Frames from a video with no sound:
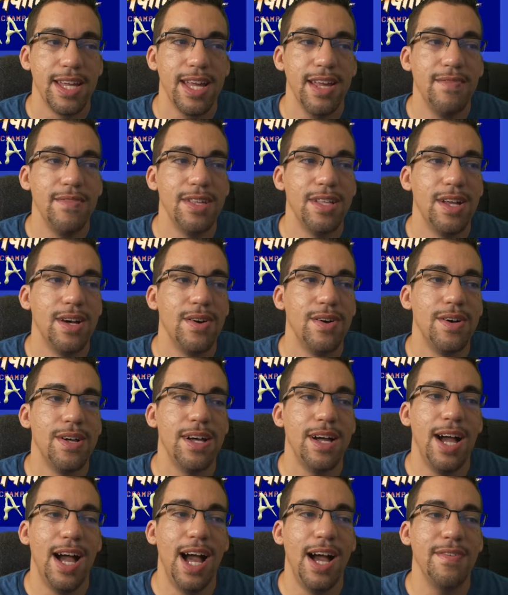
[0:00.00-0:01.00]
Even though
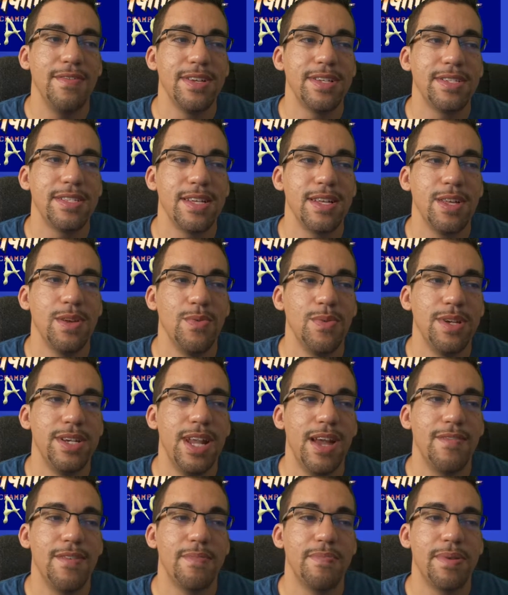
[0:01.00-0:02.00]
obviously you would
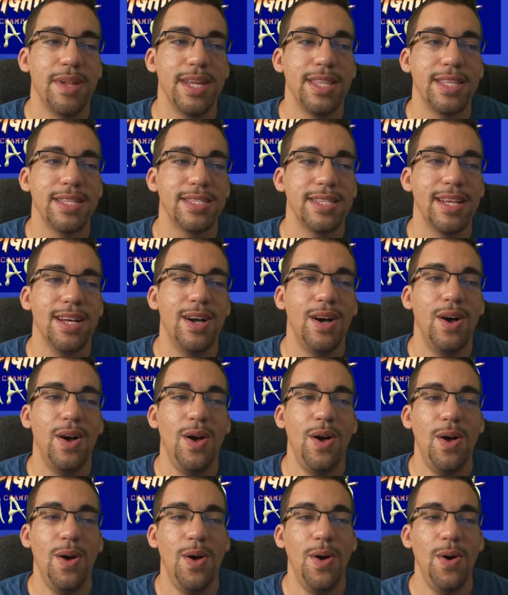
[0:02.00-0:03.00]
never play this.
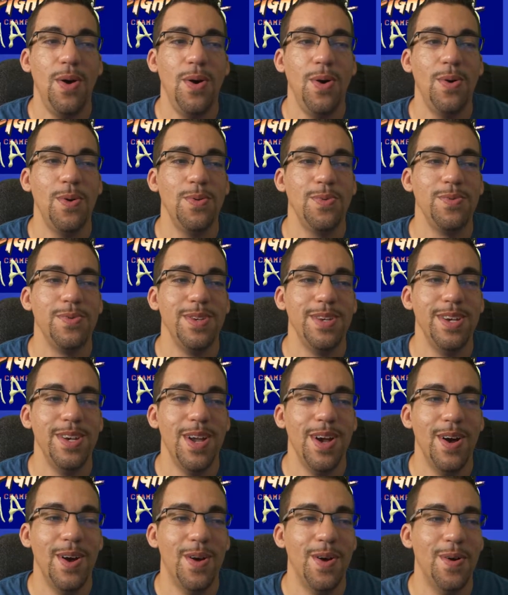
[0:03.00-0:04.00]
Oh
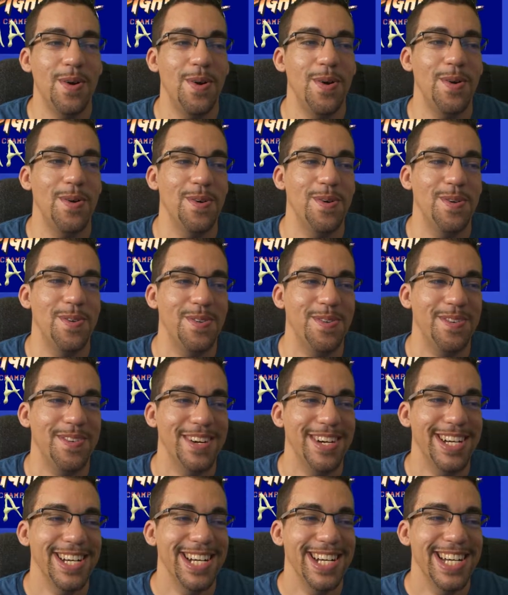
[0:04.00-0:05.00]
no.
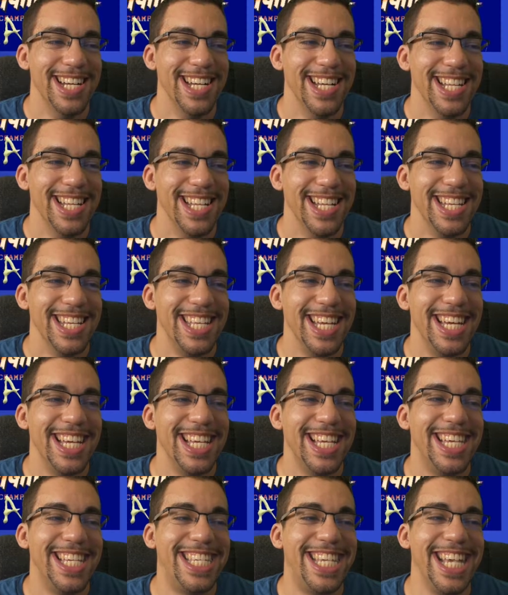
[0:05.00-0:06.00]

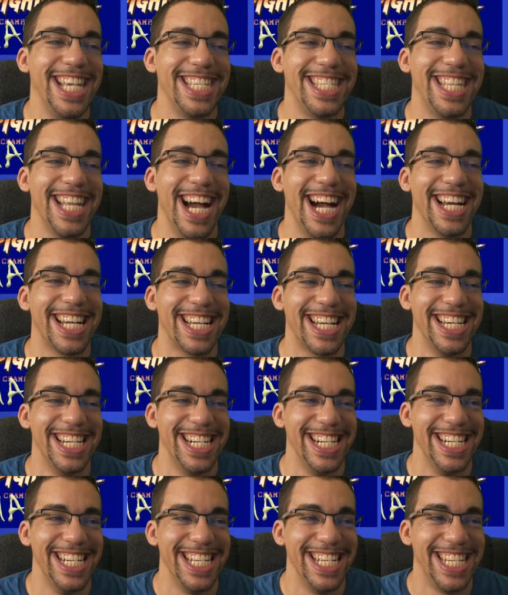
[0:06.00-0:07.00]
This is not
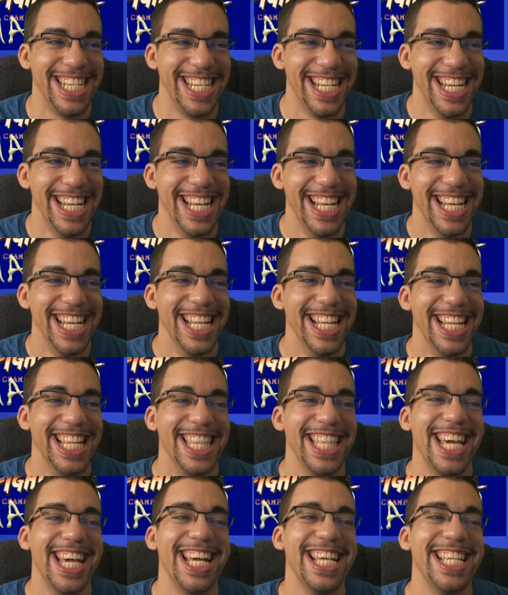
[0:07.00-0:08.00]
good.
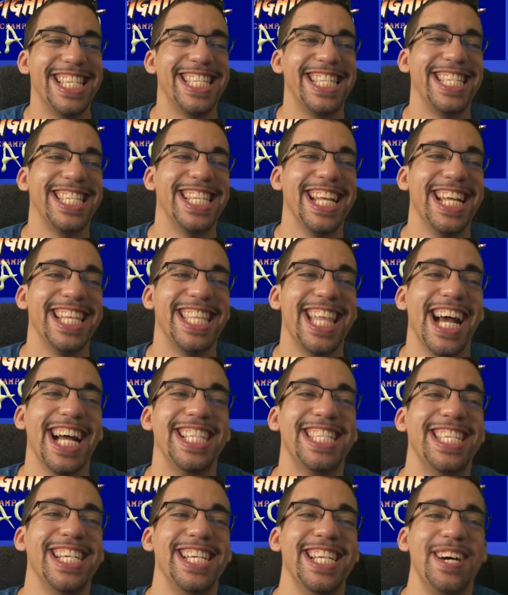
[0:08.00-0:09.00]
This is not,
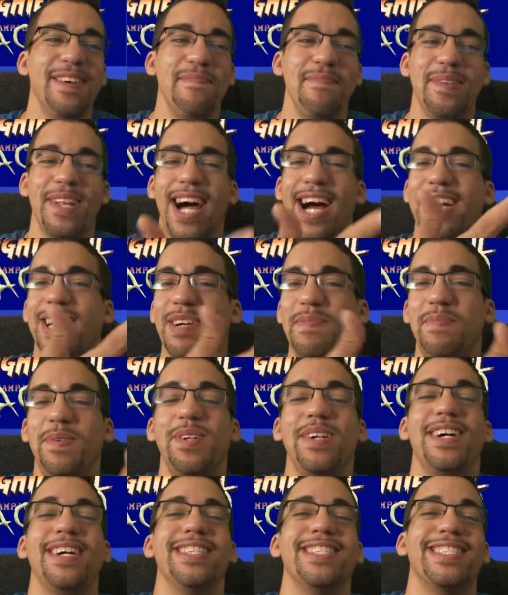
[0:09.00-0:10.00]
that's an
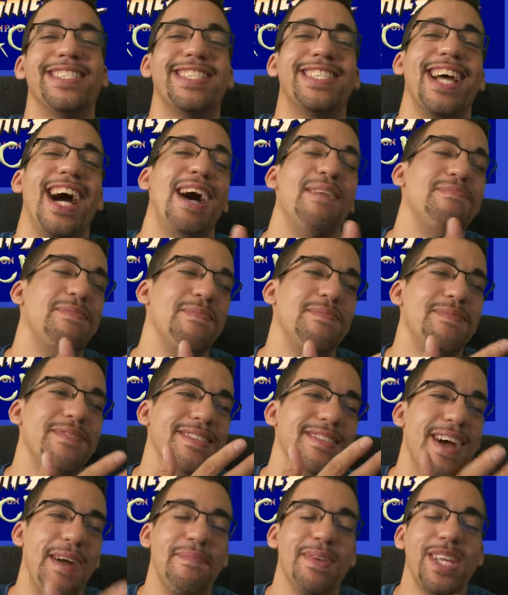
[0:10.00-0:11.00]
unblockable, unstoppable.
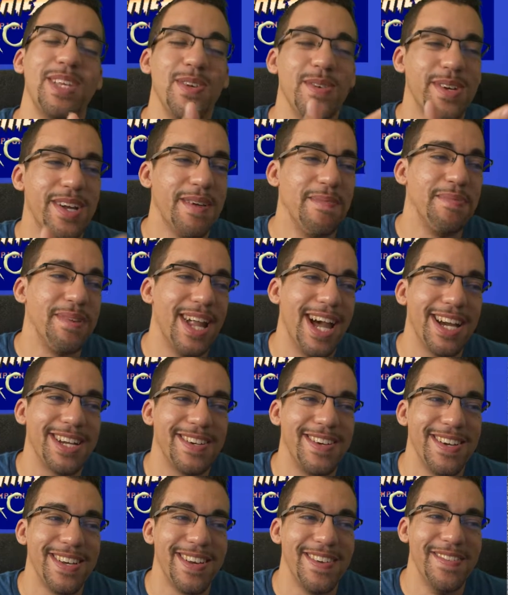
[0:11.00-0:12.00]
I mean, you could block
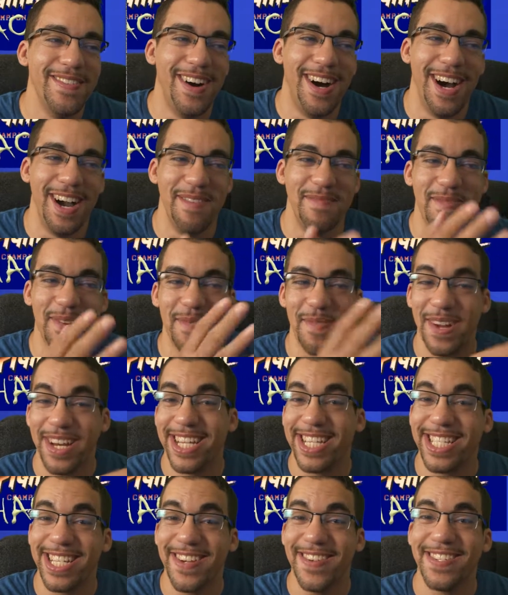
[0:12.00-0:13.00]
all you want, but when
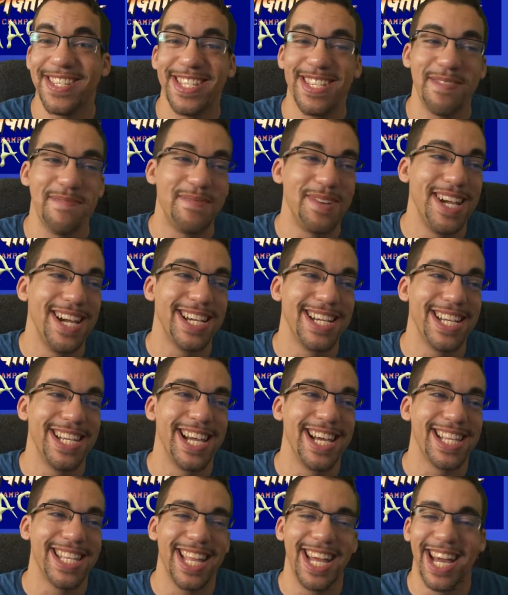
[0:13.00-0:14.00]
he turns into Blanca
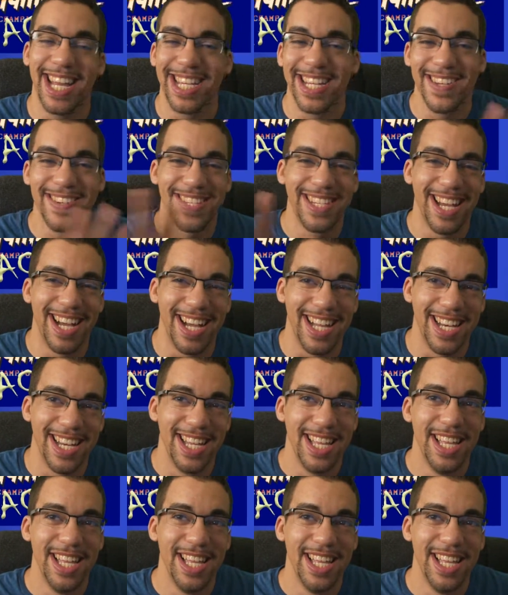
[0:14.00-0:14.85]
like that, you're done.